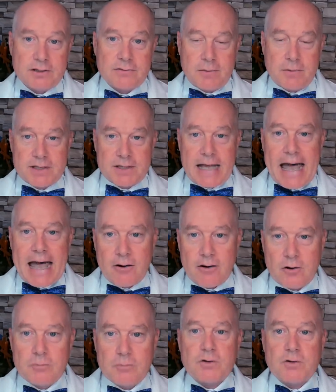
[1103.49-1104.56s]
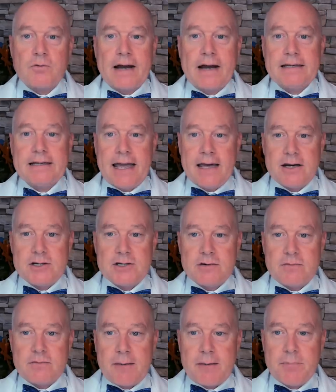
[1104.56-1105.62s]
remember, at home direct
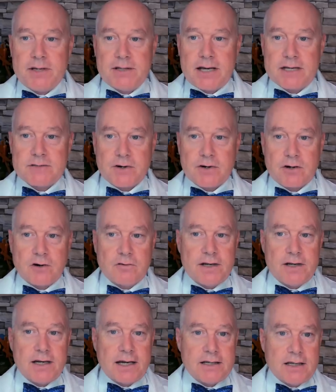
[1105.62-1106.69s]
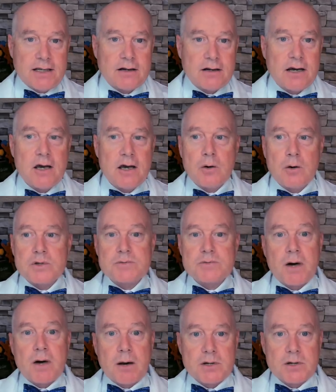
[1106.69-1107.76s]
antigen rapid test for COVID 19 was
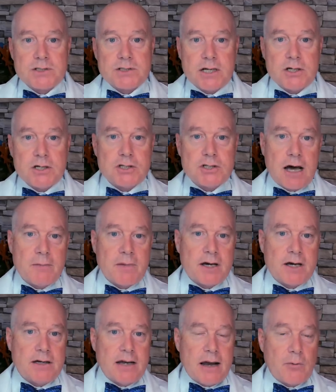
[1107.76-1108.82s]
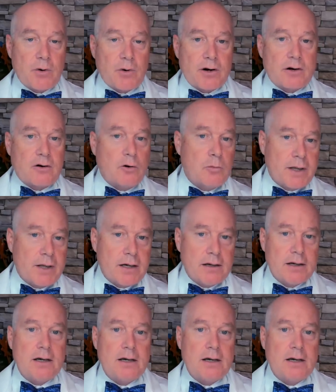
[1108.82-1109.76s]
published in JAMA Network Open.